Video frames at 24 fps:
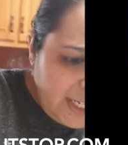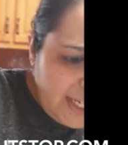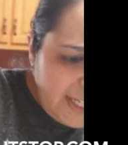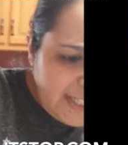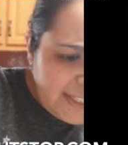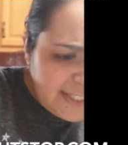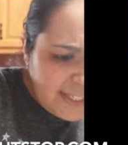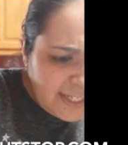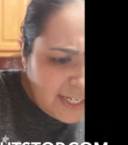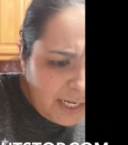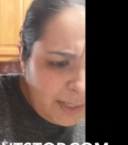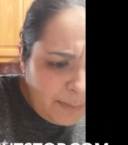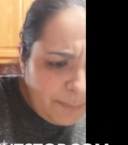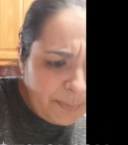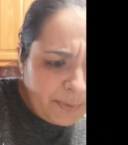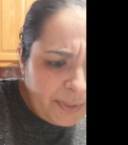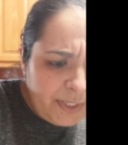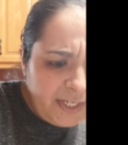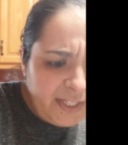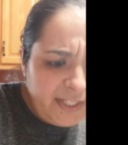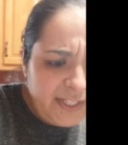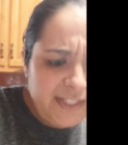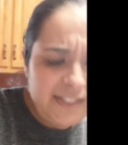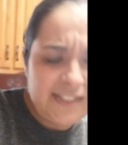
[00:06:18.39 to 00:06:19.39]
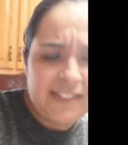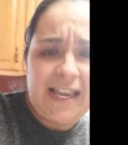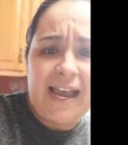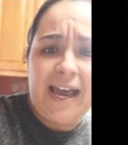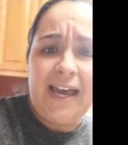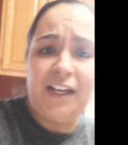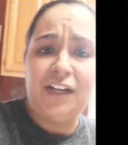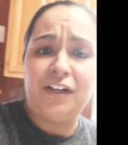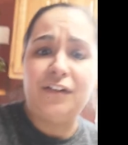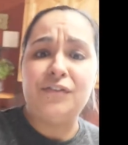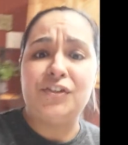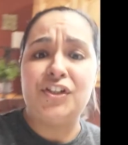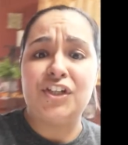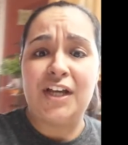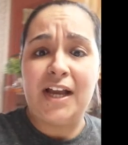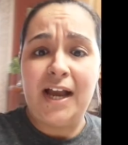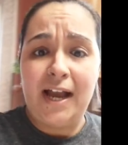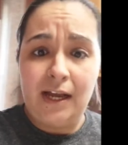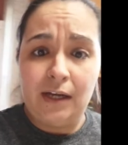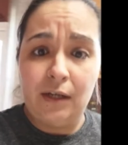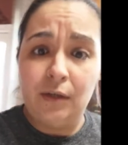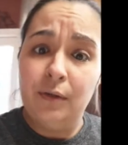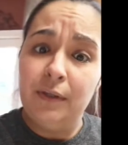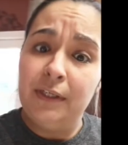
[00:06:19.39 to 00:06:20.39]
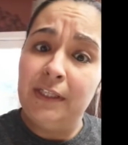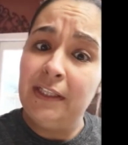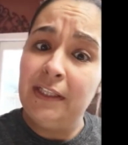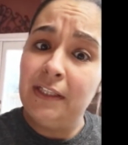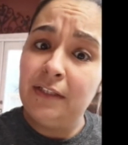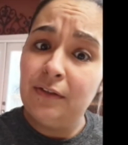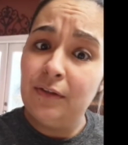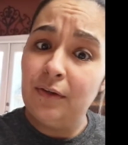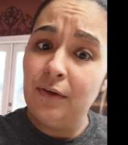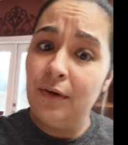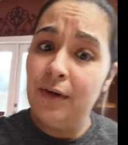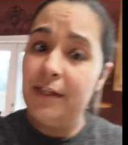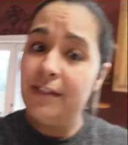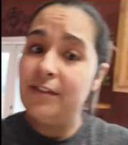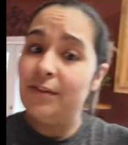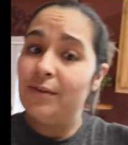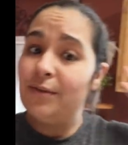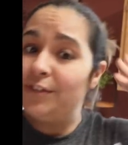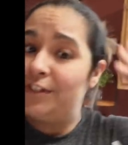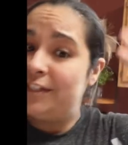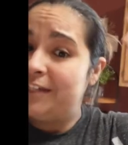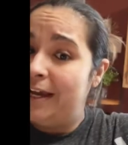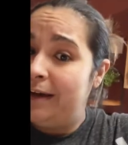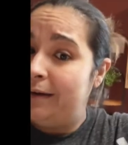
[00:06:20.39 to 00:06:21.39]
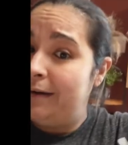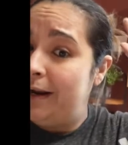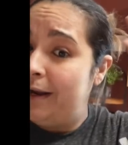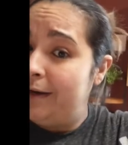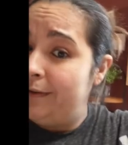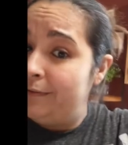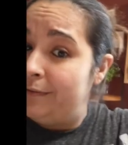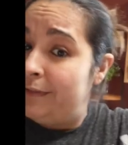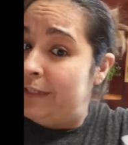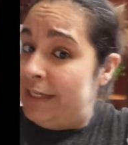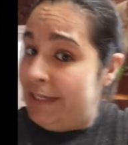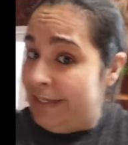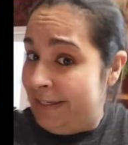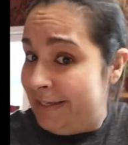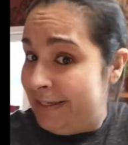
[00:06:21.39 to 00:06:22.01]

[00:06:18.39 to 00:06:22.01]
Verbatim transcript: It's a company that's out of Chicago, Illinois, so shout out